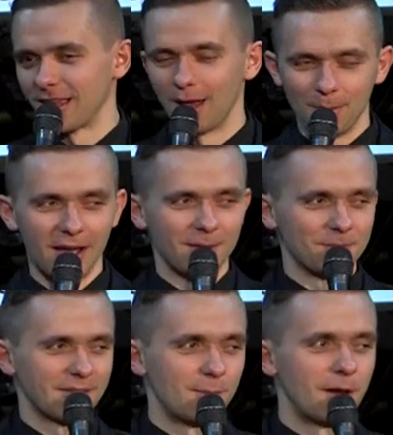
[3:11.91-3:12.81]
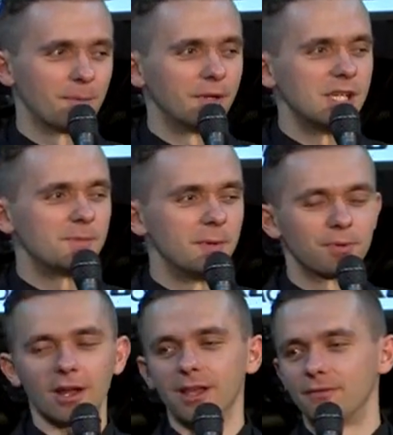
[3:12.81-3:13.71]
Amen. Amen. Please be
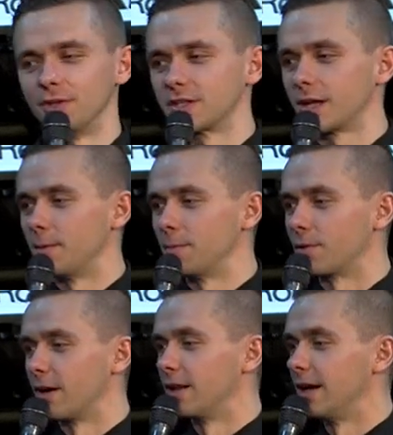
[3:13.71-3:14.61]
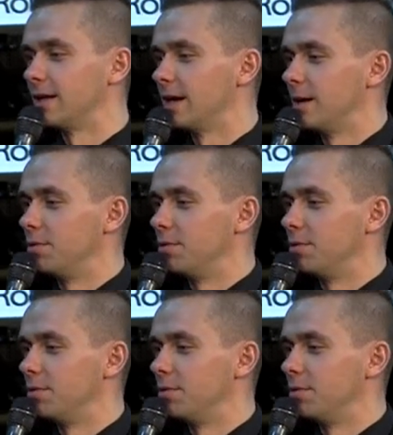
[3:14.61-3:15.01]
praying for this coming prayer line.